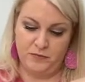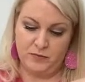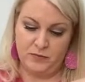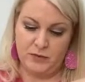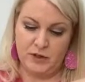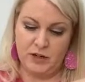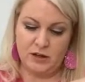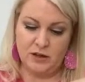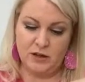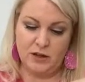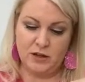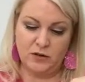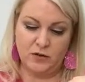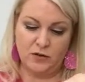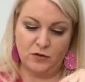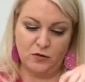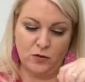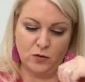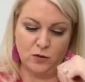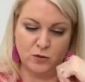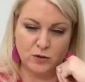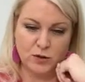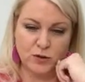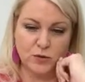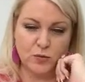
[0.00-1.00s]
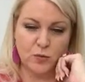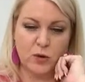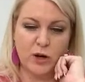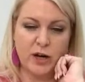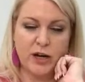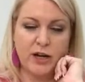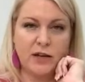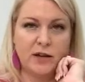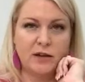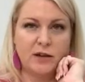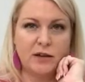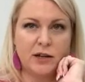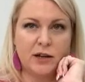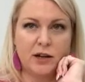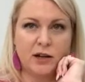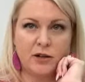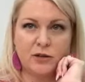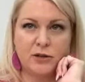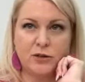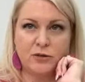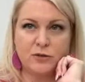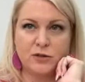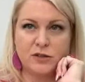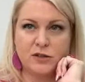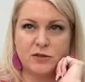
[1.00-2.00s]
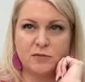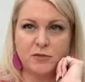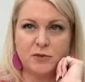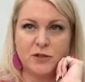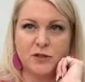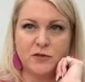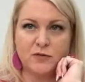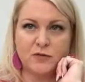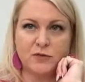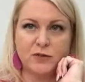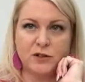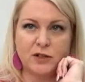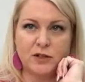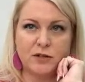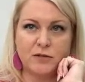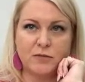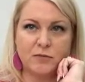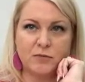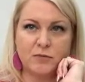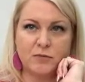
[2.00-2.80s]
And then, of course, white. And I'll do some different